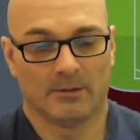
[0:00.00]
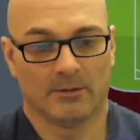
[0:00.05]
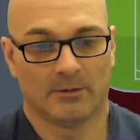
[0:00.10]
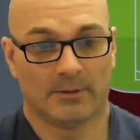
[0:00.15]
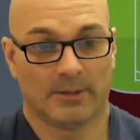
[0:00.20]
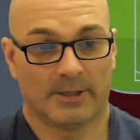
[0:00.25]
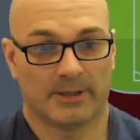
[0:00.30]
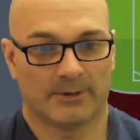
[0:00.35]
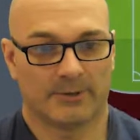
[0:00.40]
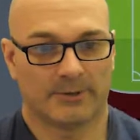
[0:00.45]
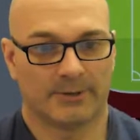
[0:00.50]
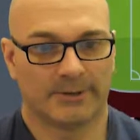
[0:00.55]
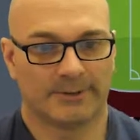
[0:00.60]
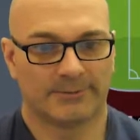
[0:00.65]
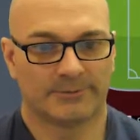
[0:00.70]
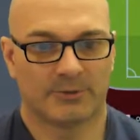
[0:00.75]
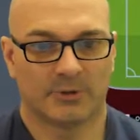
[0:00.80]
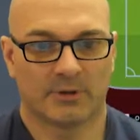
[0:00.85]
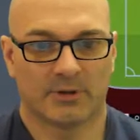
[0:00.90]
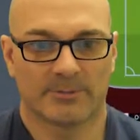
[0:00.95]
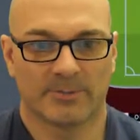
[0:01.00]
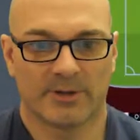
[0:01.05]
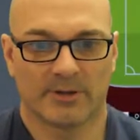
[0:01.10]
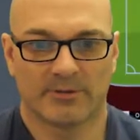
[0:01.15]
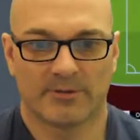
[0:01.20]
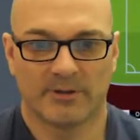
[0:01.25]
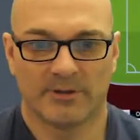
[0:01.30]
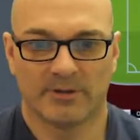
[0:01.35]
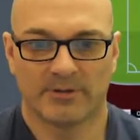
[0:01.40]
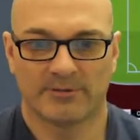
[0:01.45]
wow, I'm talking about
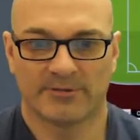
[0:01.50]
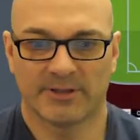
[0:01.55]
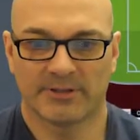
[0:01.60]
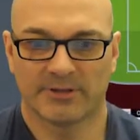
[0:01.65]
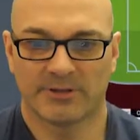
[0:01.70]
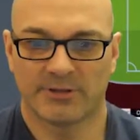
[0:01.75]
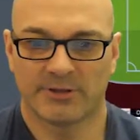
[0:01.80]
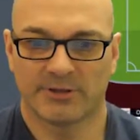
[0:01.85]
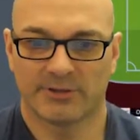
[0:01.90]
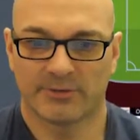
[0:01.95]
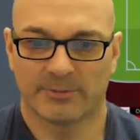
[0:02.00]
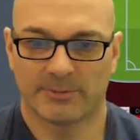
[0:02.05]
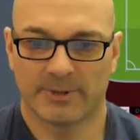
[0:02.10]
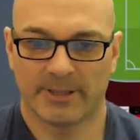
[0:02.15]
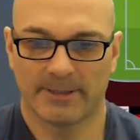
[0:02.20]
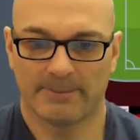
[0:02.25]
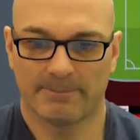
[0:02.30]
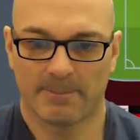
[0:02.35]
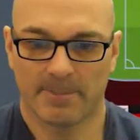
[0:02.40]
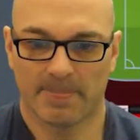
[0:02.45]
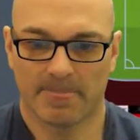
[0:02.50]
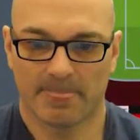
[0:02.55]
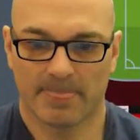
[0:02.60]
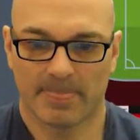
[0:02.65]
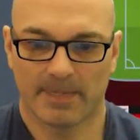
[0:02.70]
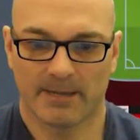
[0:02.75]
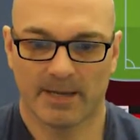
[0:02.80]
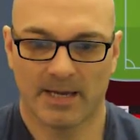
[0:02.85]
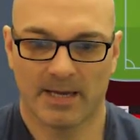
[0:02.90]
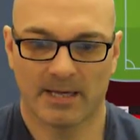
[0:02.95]
throwing advantages away.
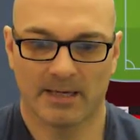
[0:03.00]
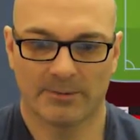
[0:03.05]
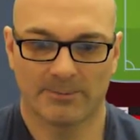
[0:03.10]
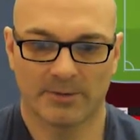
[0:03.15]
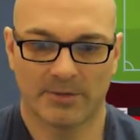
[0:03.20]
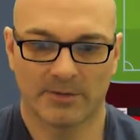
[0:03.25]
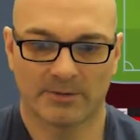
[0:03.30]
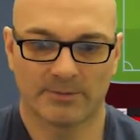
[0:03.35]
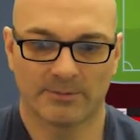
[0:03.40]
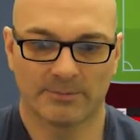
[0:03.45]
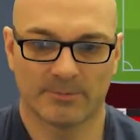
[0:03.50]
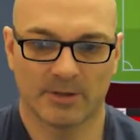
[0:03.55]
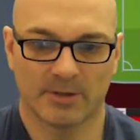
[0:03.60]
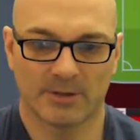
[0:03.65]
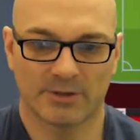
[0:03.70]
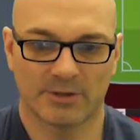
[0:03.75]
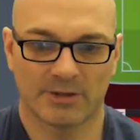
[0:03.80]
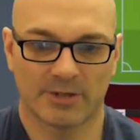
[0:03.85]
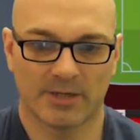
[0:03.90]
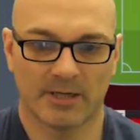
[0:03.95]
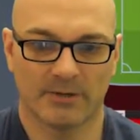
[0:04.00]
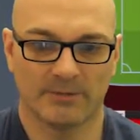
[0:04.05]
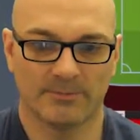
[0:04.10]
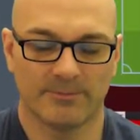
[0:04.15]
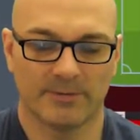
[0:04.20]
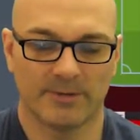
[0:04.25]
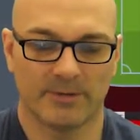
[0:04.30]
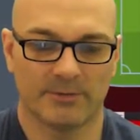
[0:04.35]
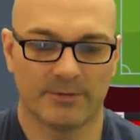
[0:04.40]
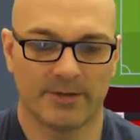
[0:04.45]
Alaba to Martial,
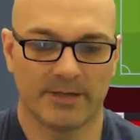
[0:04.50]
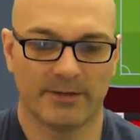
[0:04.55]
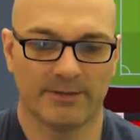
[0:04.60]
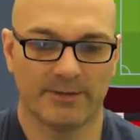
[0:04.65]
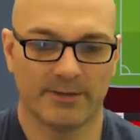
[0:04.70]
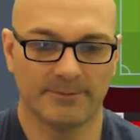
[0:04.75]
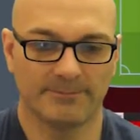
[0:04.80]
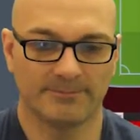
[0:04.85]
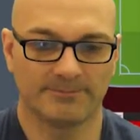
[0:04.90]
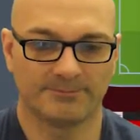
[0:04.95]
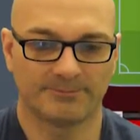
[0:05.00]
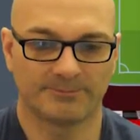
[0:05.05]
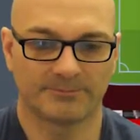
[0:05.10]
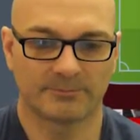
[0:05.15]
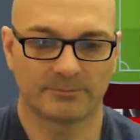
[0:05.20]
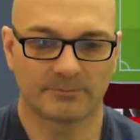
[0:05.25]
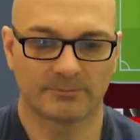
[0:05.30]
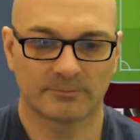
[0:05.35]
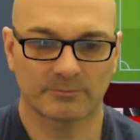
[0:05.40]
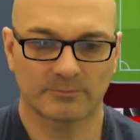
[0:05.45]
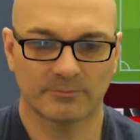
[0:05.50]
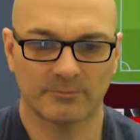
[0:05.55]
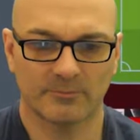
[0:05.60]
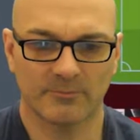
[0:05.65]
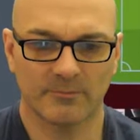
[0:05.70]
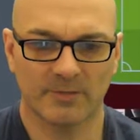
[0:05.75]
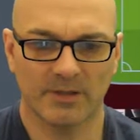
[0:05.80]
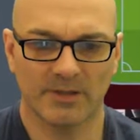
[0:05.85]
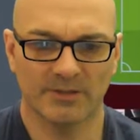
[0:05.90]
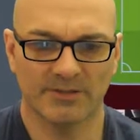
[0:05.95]
Herrera.
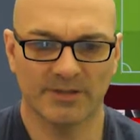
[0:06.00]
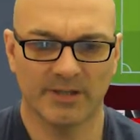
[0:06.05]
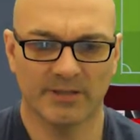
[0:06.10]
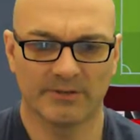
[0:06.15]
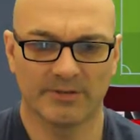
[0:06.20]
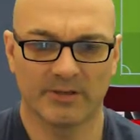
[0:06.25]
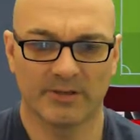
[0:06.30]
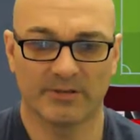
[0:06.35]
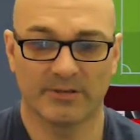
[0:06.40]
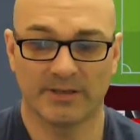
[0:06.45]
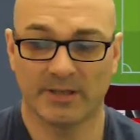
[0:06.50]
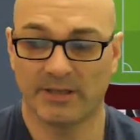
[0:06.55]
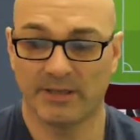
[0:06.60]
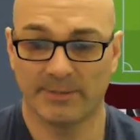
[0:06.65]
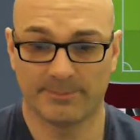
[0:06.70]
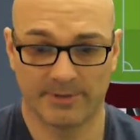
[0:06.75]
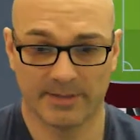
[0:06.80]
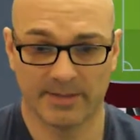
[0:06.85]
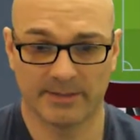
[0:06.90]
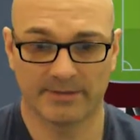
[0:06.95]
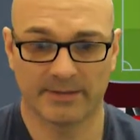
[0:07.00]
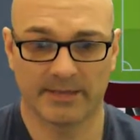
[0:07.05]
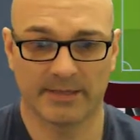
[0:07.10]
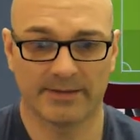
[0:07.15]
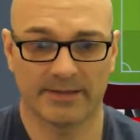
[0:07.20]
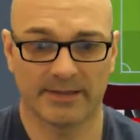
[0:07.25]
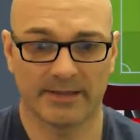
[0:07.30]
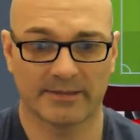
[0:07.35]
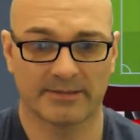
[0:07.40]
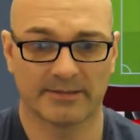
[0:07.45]
Asensio, they need players like
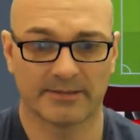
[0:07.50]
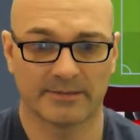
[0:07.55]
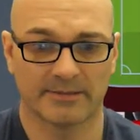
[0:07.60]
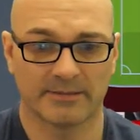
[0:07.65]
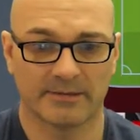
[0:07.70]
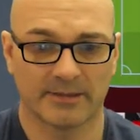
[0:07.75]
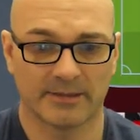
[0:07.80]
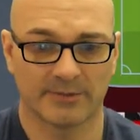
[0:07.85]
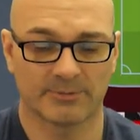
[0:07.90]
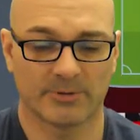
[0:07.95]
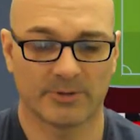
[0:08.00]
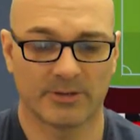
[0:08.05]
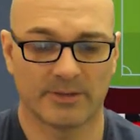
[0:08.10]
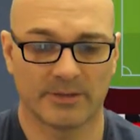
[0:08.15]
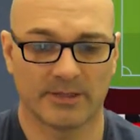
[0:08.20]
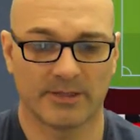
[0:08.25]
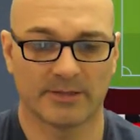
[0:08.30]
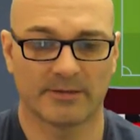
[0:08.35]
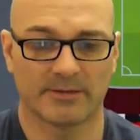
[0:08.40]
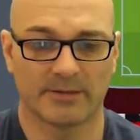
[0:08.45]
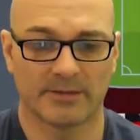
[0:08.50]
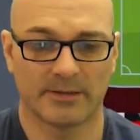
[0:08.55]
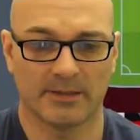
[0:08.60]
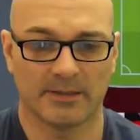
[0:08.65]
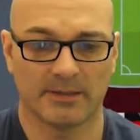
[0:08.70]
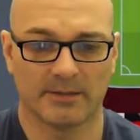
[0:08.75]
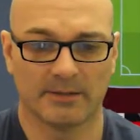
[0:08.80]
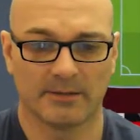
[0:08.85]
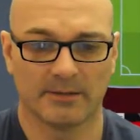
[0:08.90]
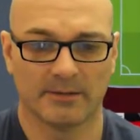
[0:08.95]
this. That's what United
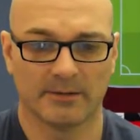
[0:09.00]
need.